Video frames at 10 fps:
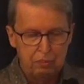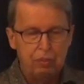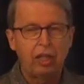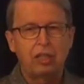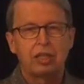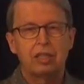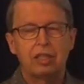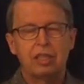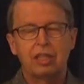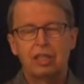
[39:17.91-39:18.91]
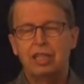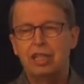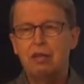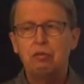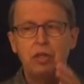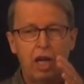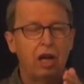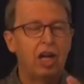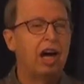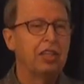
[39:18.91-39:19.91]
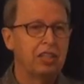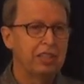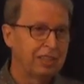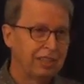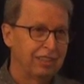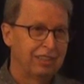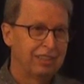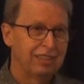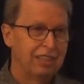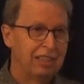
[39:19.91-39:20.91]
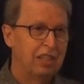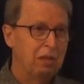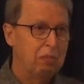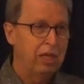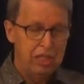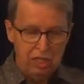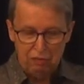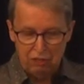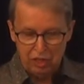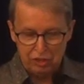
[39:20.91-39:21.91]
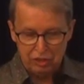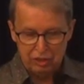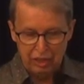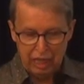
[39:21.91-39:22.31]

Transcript: But if we are honest, many of us,